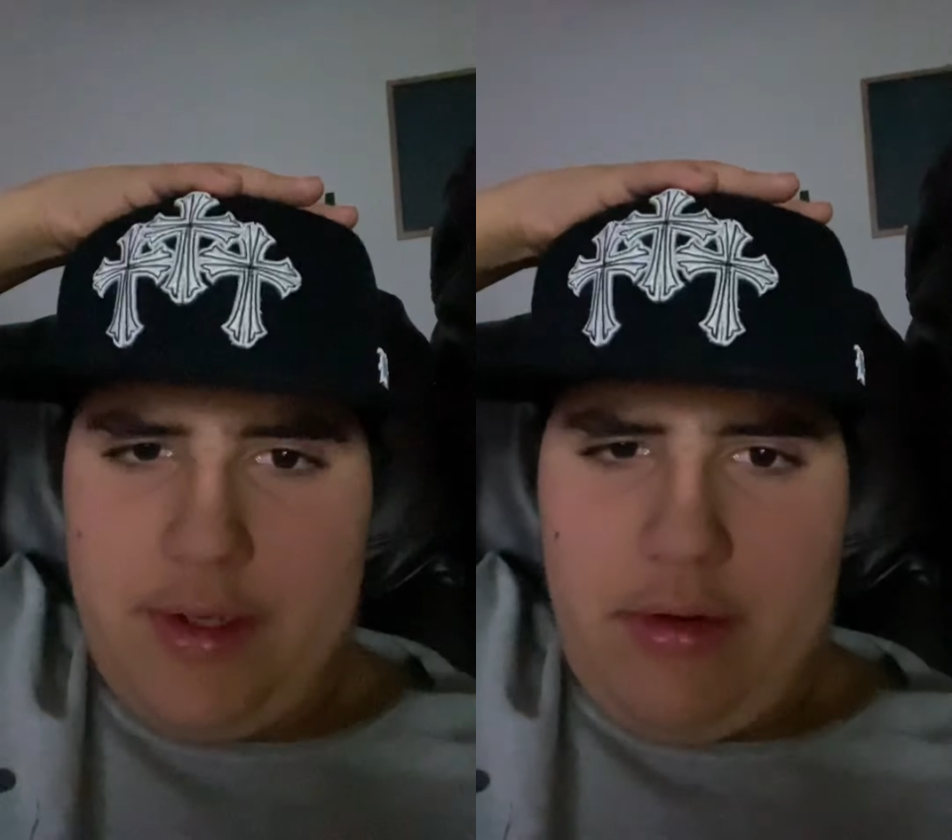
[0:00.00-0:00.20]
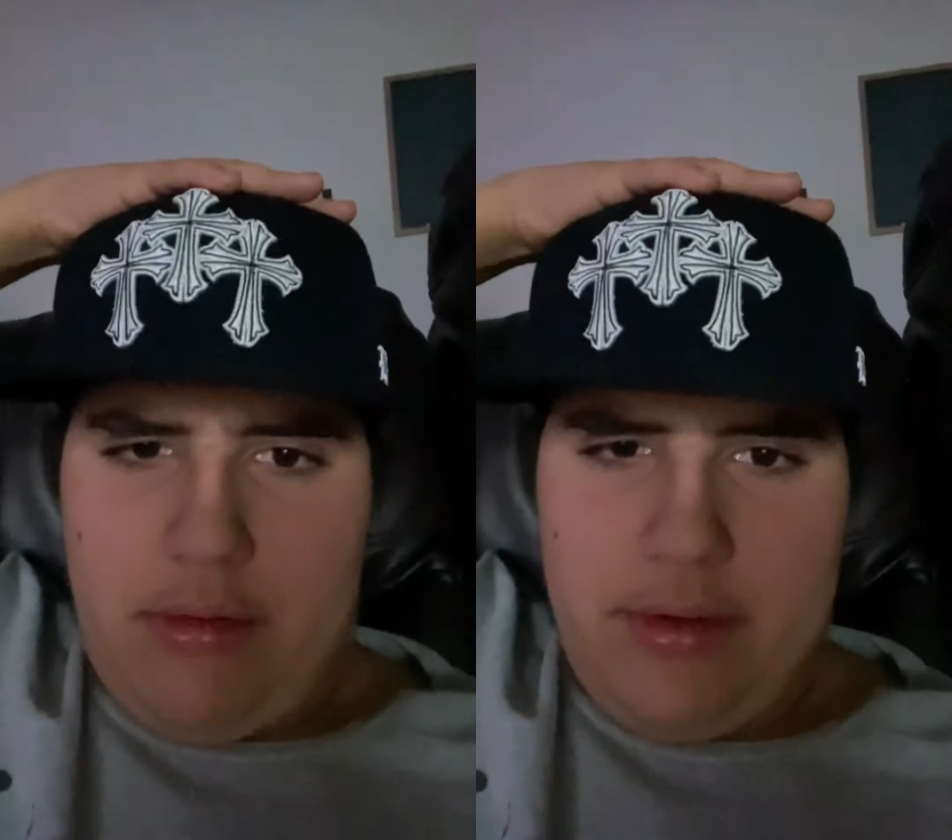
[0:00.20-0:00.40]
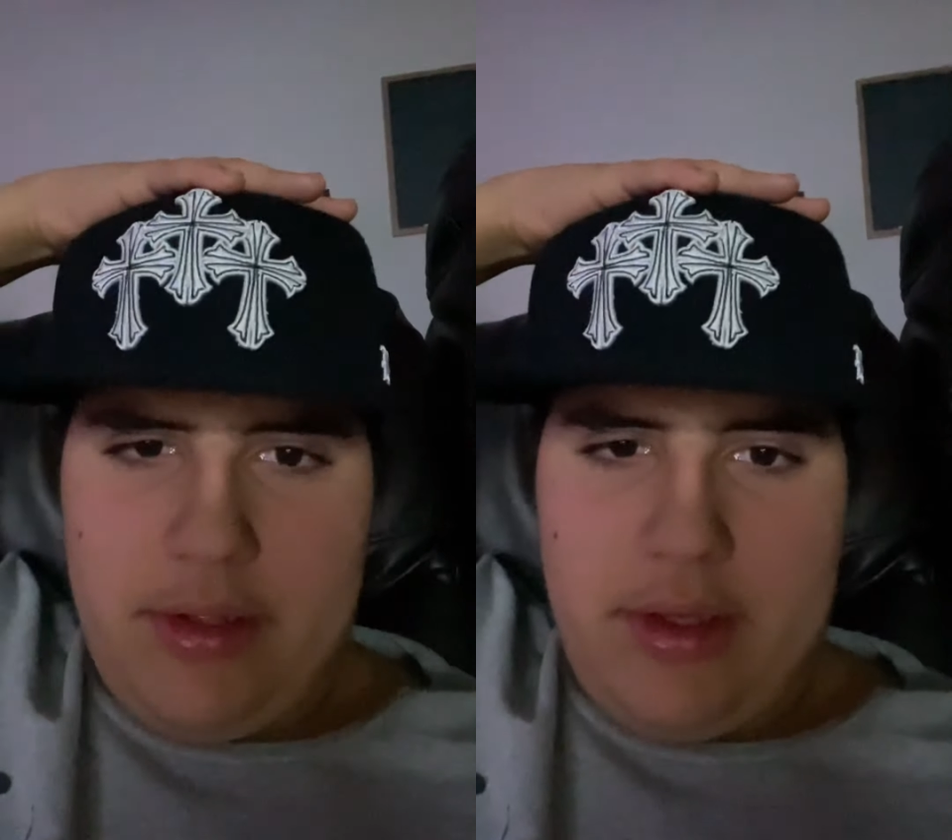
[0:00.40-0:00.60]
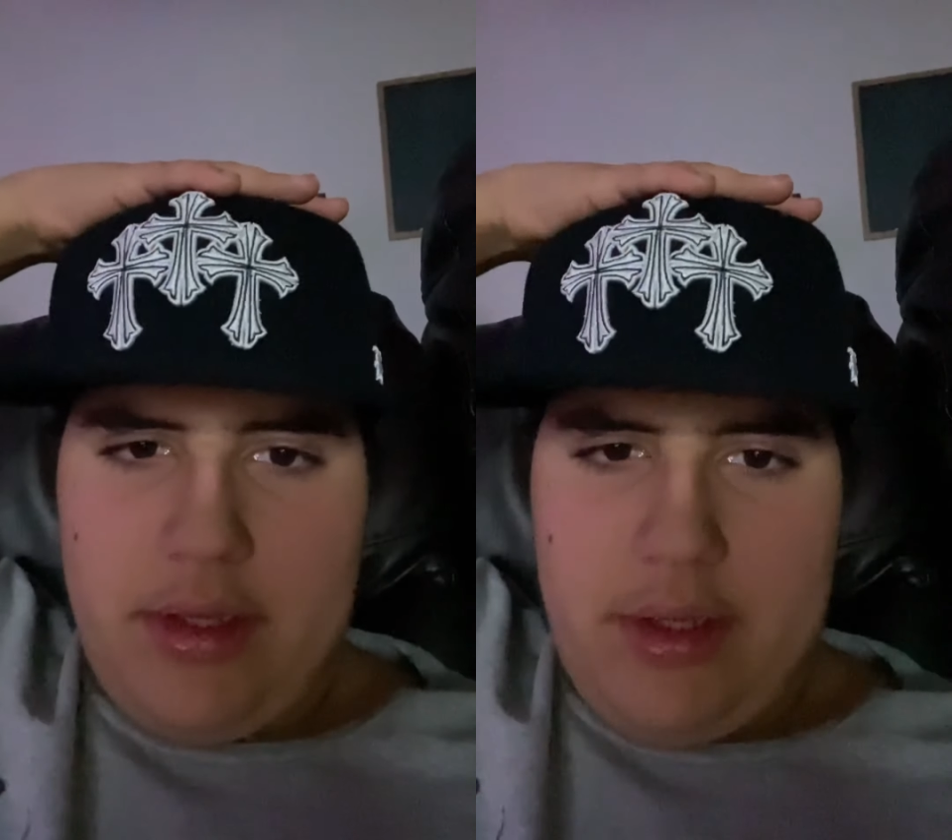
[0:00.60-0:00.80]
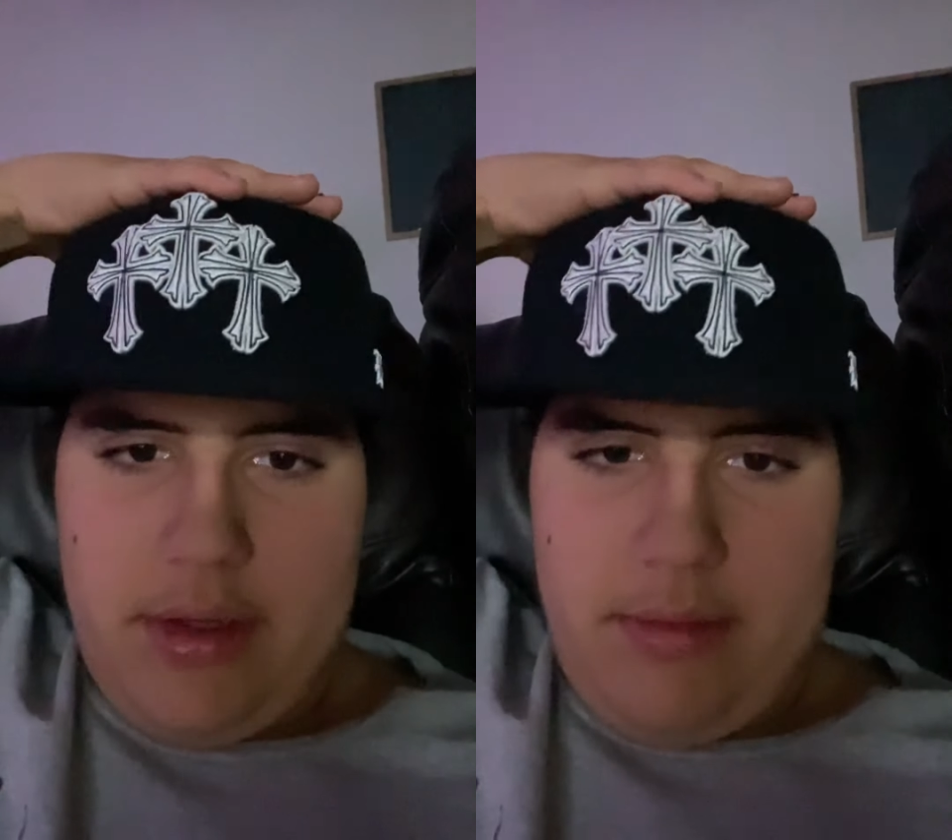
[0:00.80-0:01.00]
old,
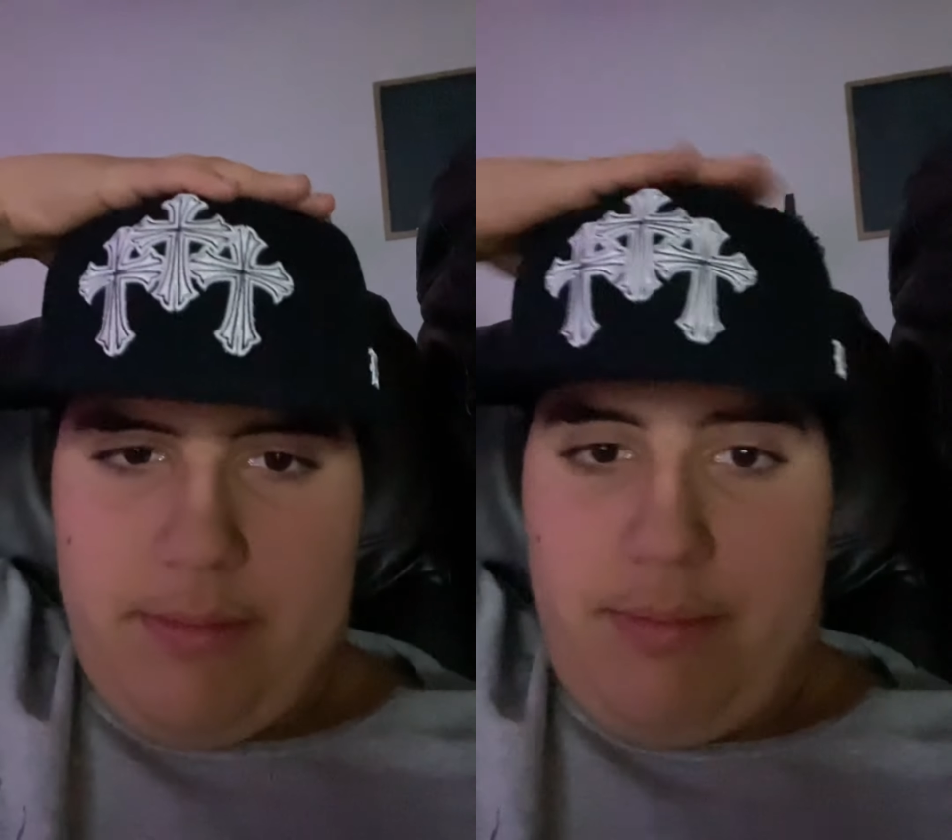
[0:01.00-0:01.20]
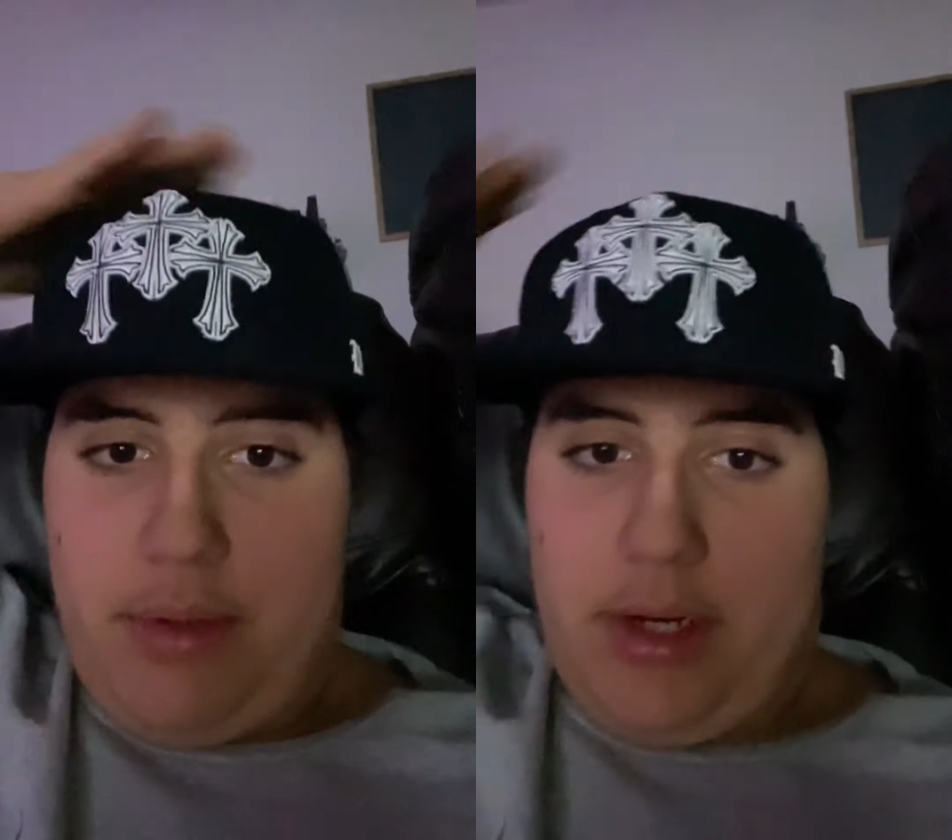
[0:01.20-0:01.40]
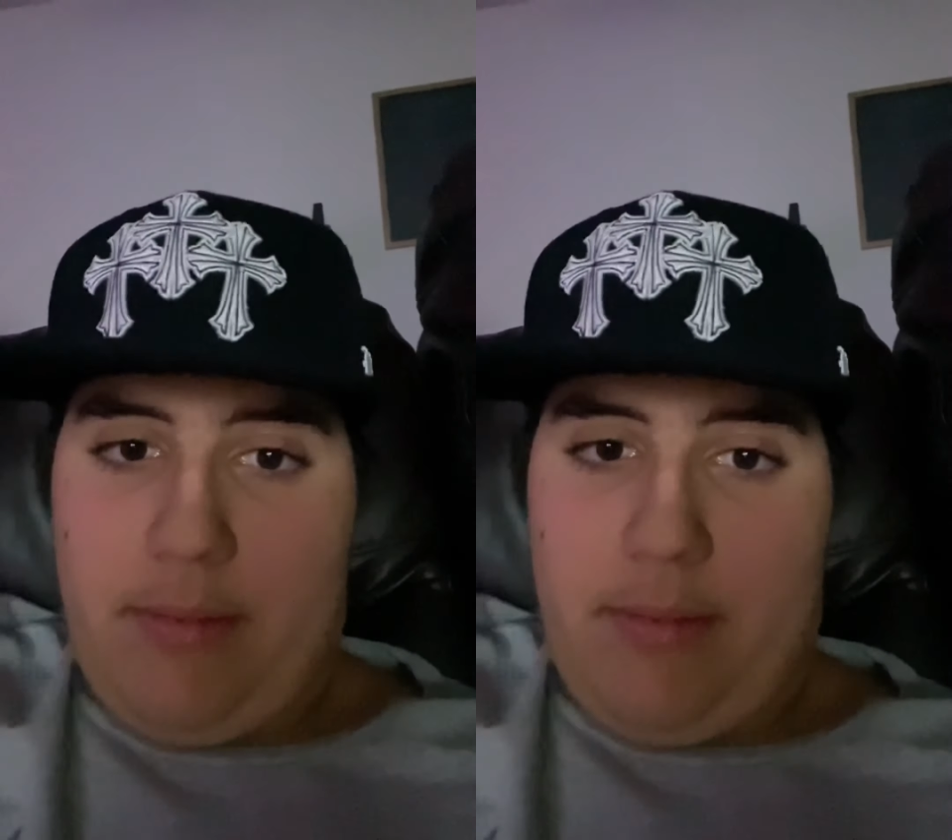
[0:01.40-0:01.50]
but